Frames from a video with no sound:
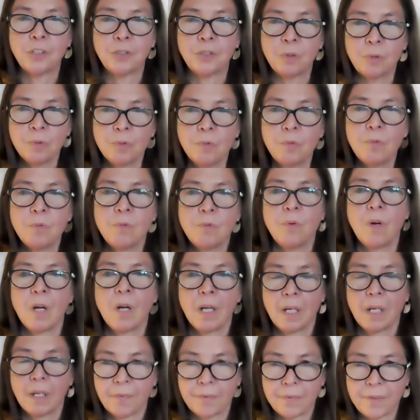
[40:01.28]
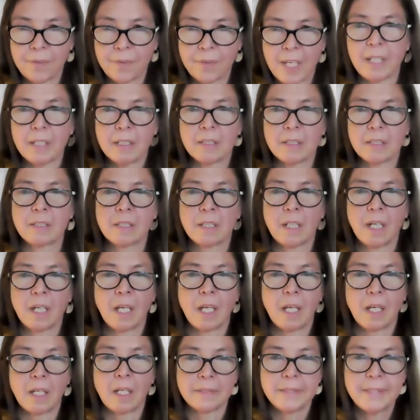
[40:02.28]
two things
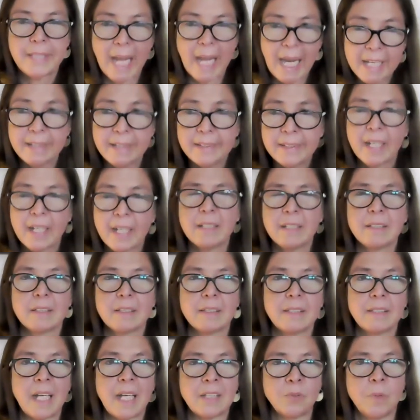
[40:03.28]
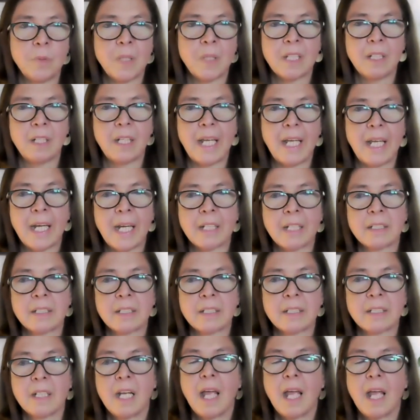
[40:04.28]
data that we collect
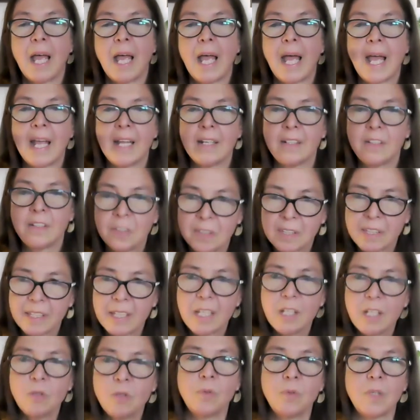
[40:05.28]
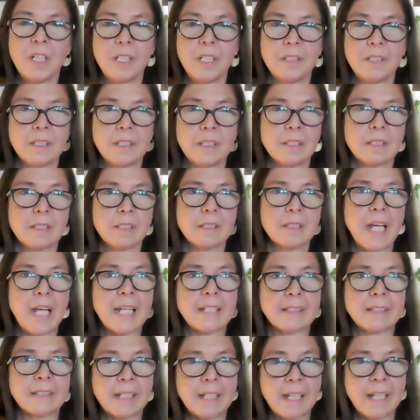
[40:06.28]
and theories
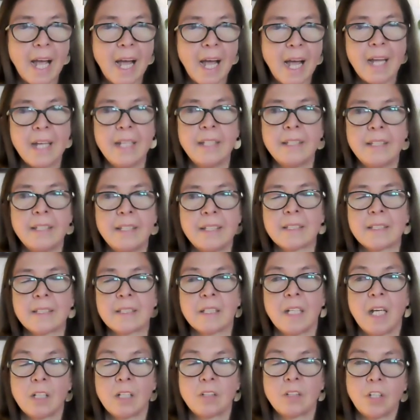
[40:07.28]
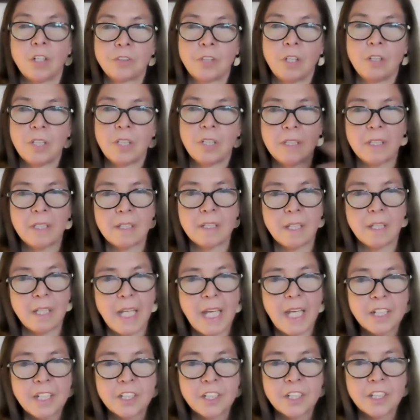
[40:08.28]
that guide us, not only the
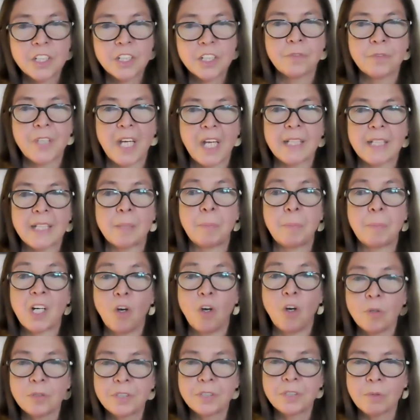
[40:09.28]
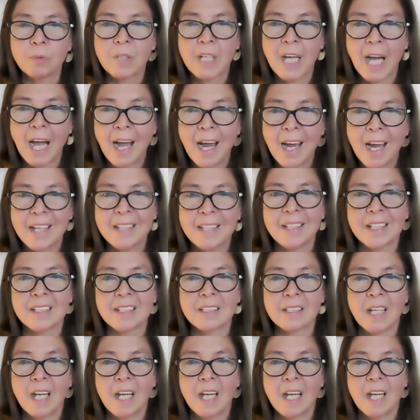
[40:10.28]
collection of data, but also guide
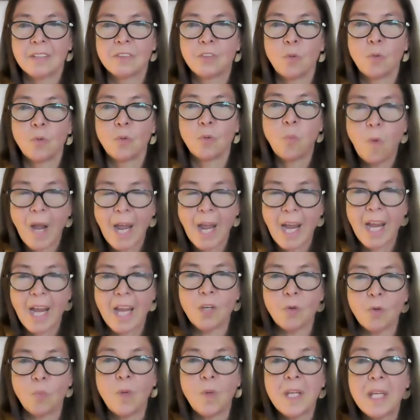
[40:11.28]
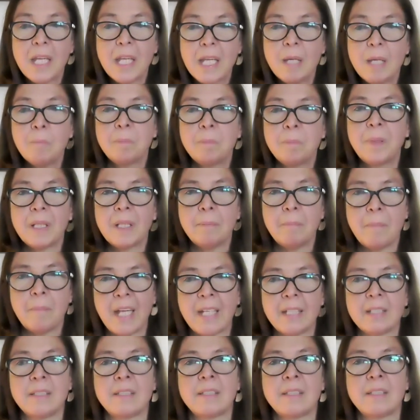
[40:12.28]
us the way we
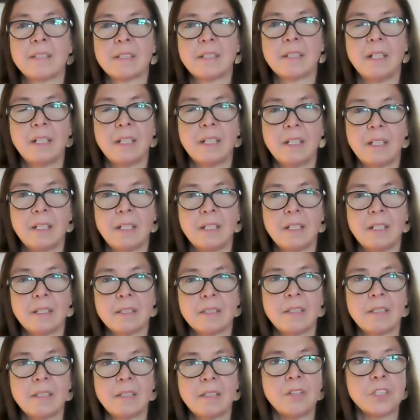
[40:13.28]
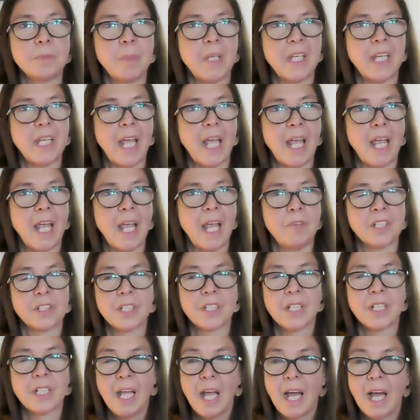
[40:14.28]
implement uh, those behaviors.
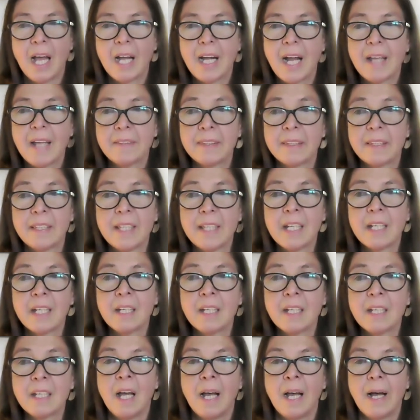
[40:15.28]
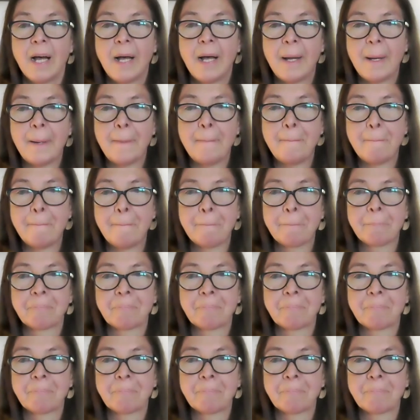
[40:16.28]
And I think um,